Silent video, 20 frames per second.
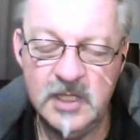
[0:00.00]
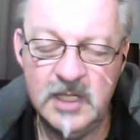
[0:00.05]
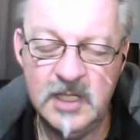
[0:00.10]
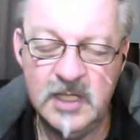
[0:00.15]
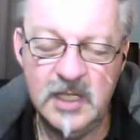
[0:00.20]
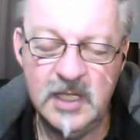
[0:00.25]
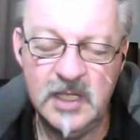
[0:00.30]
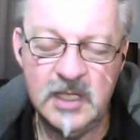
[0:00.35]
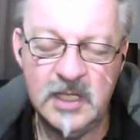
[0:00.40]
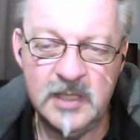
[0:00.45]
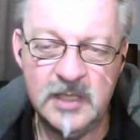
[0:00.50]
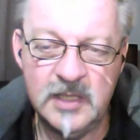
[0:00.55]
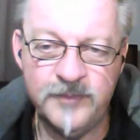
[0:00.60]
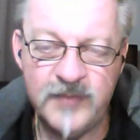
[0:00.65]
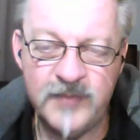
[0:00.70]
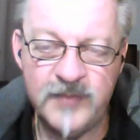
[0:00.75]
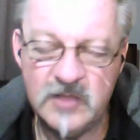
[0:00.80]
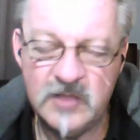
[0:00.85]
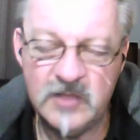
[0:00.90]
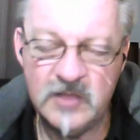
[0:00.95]

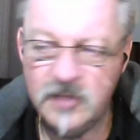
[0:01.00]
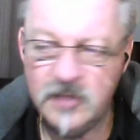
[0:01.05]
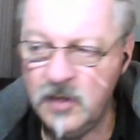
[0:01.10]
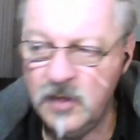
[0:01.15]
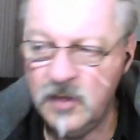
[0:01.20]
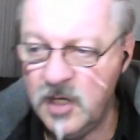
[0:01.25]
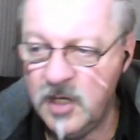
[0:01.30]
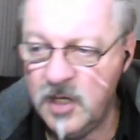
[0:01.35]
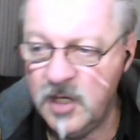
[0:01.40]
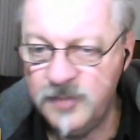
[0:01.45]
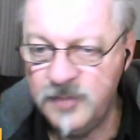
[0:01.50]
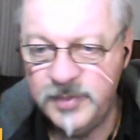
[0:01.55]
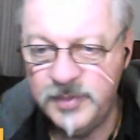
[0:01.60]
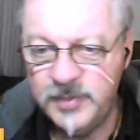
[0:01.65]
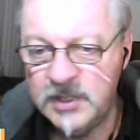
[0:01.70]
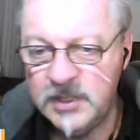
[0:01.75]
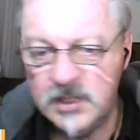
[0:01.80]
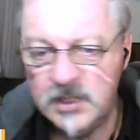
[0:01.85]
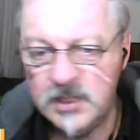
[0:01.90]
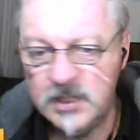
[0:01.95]
So I'd
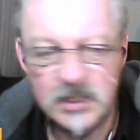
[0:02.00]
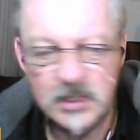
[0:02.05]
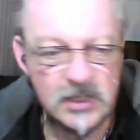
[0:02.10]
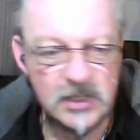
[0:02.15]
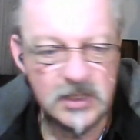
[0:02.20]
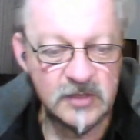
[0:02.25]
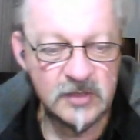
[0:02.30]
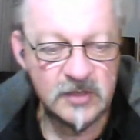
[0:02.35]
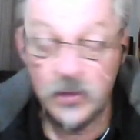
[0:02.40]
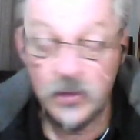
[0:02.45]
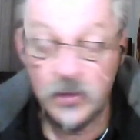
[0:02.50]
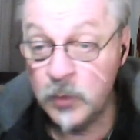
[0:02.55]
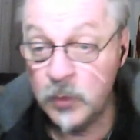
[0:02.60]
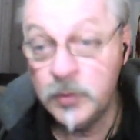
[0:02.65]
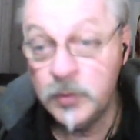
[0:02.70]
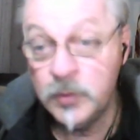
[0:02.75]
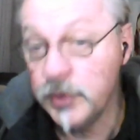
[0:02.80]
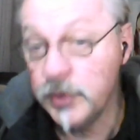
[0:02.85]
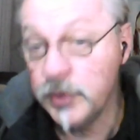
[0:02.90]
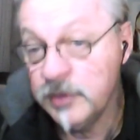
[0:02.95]
be doing
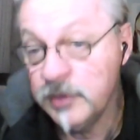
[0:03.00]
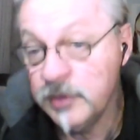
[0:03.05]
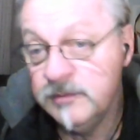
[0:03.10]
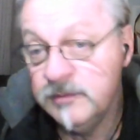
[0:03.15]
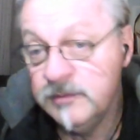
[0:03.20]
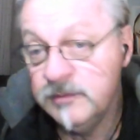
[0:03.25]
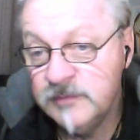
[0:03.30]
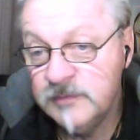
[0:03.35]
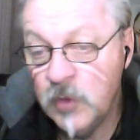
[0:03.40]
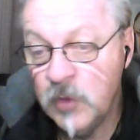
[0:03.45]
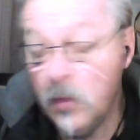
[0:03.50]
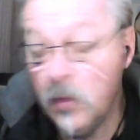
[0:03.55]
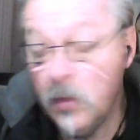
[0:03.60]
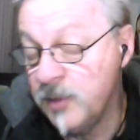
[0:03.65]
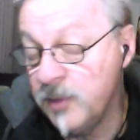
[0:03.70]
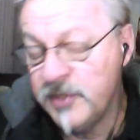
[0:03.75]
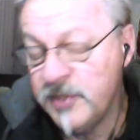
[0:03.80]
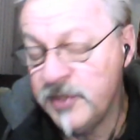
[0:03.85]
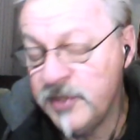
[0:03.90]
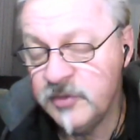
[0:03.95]
woodwork or I'd be
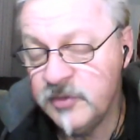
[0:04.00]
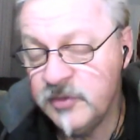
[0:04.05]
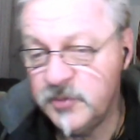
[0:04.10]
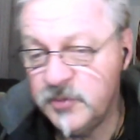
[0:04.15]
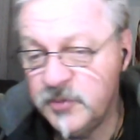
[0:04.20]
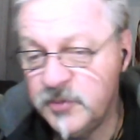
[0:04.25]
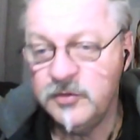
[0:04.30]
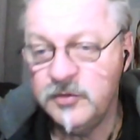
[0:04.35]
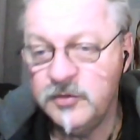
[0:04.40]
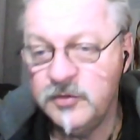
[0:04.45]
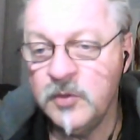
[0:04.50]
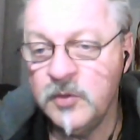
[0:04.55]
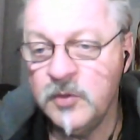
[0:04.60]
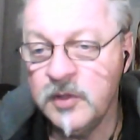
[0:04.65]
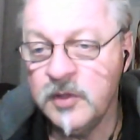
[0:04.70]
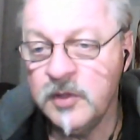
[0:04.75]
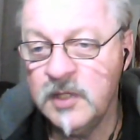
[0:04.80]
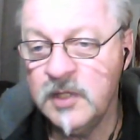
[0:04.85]
doing spiritual work,